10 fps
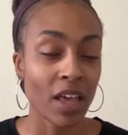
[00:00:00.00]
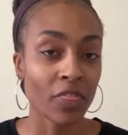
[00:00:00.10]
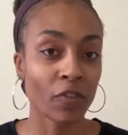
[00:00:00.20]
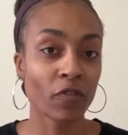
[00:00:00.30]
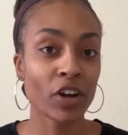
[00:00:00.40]

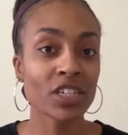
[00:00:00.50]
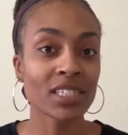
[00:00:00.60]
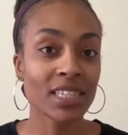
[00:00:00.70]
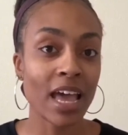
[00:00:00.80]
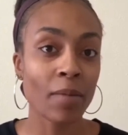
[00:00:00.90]
The first
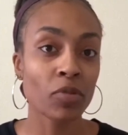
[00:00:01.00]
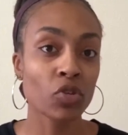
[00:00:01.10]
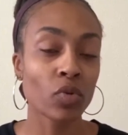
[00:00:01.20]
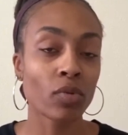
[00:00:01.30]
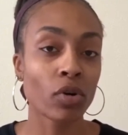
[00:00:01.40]
step, you
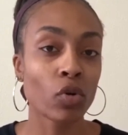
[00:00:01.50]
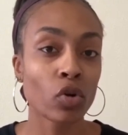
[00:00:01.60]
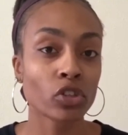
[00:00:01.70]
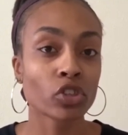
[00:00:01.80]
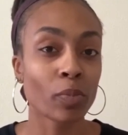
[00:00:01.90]
will
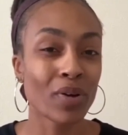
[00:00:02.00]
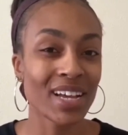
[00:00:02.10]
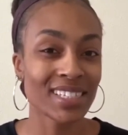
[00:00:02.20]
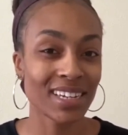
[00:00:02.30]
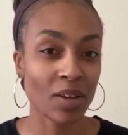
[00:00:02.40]
record your
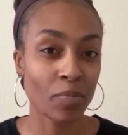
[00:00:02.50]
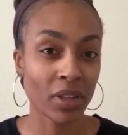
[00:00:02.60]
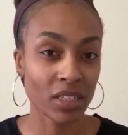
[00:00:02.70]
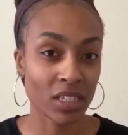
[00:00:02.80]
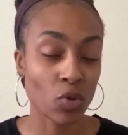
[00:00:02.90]
present
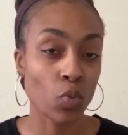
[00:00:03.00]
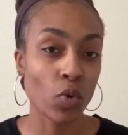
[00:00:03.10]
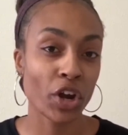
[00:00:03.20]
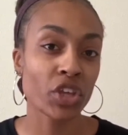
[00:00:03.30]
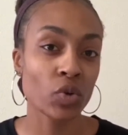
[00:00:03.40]
ability,
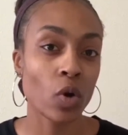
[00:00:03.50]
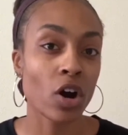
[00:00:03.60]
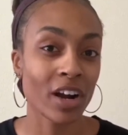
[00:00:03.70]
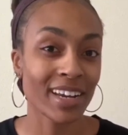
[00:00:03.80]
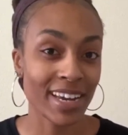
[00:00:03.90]
where you
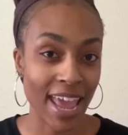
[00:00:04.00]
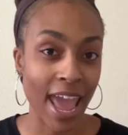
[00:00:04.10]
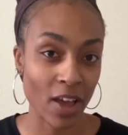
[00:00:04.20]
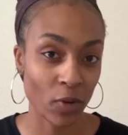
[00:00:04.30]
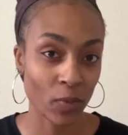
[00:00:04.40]
are
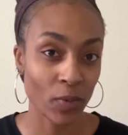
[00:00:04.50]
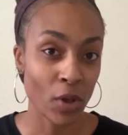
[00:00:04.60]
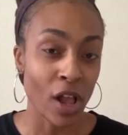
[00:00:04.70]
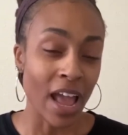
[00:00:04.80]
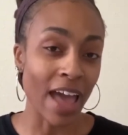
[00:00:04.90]
now.
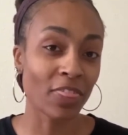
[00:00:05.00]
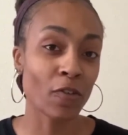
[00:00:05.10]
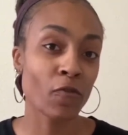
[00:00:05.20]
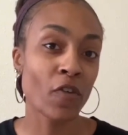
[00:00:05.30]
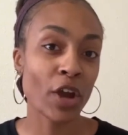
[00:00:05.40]
At the
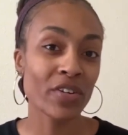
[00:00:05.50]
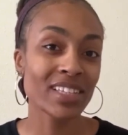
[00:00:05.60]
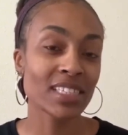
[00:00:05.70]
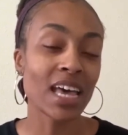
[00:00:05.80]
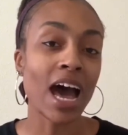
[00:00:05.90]

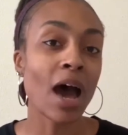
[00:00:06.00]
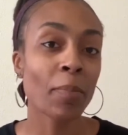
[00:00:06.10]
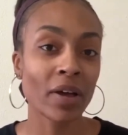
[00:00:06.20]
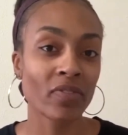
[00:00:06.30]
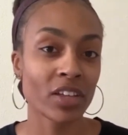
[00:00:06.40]
very
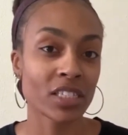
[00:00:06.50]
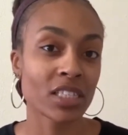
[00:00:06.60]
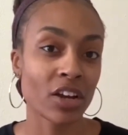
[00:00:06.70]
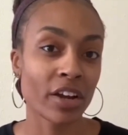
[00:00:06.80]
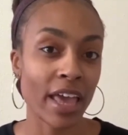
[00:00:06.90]
top of this
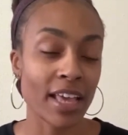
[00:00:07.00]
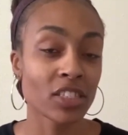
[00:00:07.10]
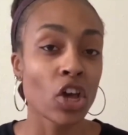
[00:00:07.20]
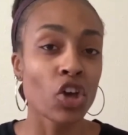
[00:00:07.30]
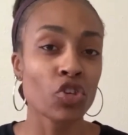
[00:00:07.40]
staircase,
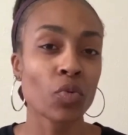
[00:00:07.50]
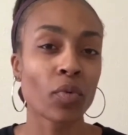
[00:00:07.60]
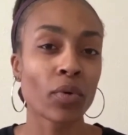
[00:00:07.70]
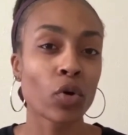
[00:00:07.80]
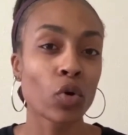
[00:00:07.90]
you will
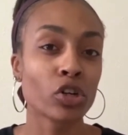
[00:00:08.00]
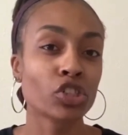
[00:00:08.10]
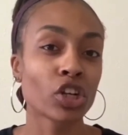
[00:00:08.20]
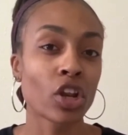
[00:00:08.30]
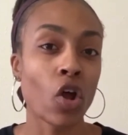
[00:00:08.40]
record
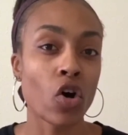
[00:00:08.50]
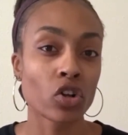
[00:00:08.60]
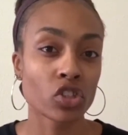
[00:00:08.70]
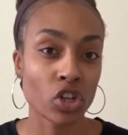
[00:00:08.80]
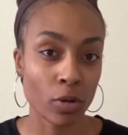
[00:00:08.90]
your
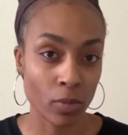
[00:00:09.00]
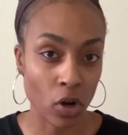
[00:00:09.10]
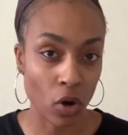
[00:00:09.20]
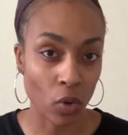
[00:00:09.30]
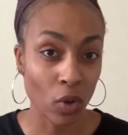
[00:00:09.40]
long-term
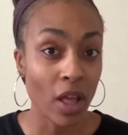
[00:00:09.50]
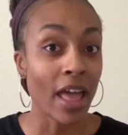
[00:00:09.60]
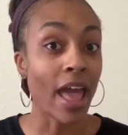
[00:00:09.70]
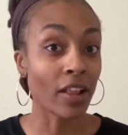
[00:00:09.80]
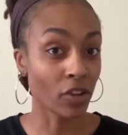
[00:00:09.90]
goal.
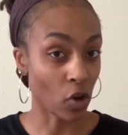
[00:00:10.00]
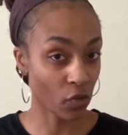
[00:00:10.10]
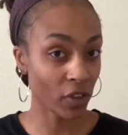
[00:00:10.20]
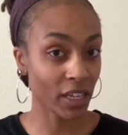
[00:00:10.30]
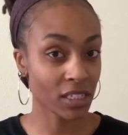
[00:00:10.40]
Don't
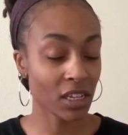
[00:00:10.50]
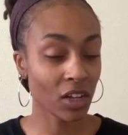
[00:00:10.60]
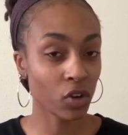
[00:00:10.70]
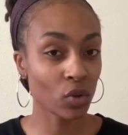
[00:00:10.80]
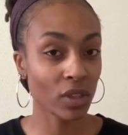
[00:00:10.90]
forget to
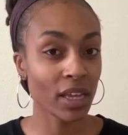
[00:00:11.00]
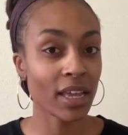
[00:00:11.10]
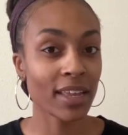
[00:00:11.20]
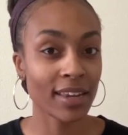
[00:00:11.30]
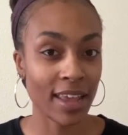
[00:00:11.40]
include the
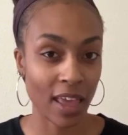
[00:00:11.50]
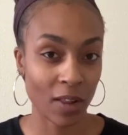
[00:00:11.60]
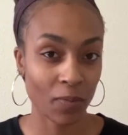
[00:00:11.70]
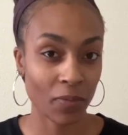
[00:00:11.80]
end date.